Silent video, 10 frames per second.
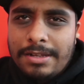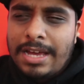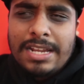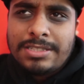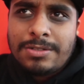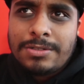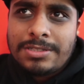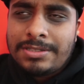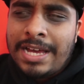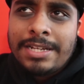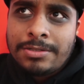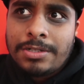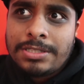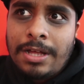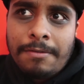dinosaur
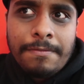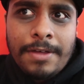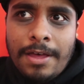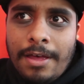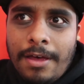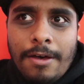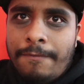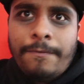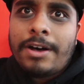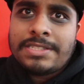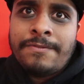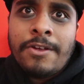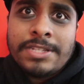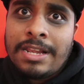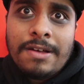stuff. Fast and
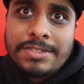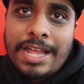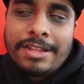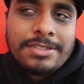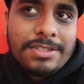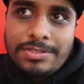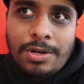Furious, he loves that.